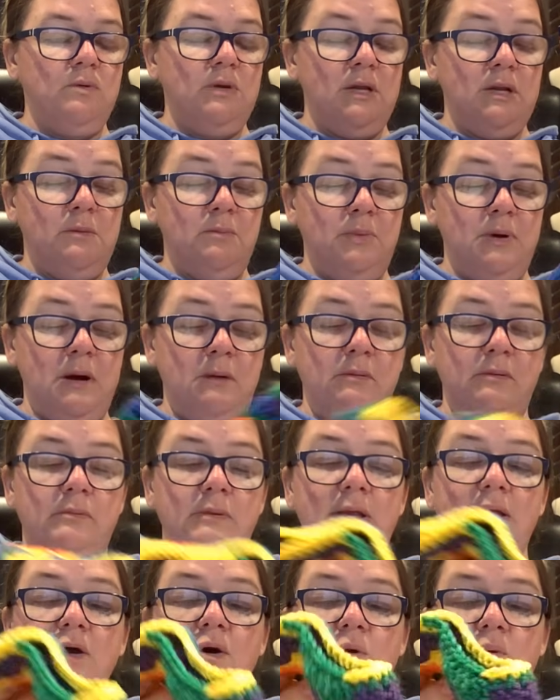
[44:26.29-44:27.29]
and I'm probably
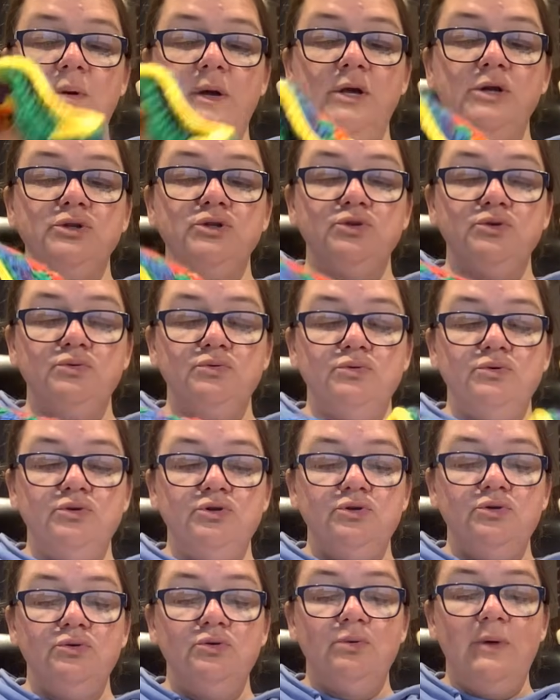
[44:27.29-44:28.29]
going to
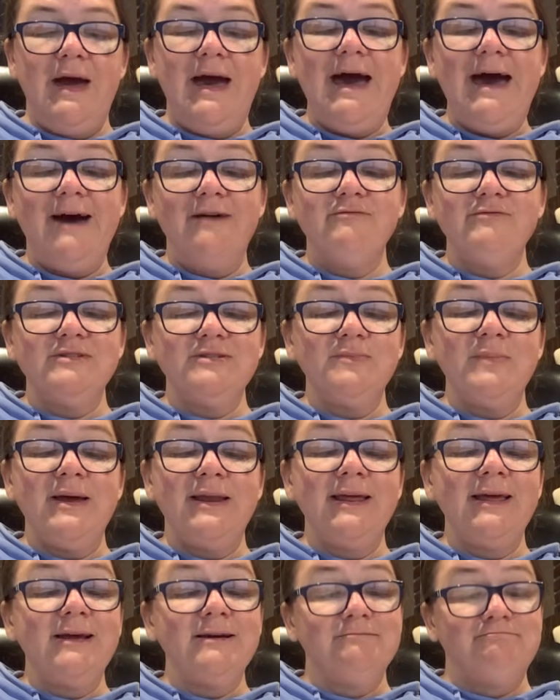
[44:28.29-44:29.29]
do half as
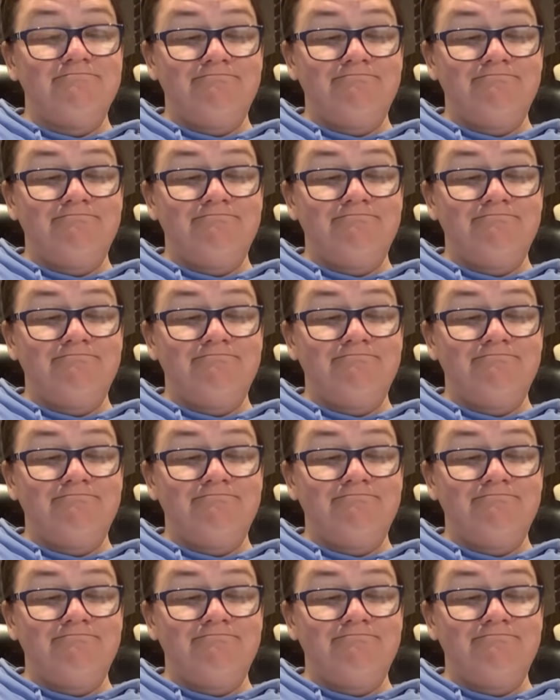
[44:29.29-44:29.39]
many.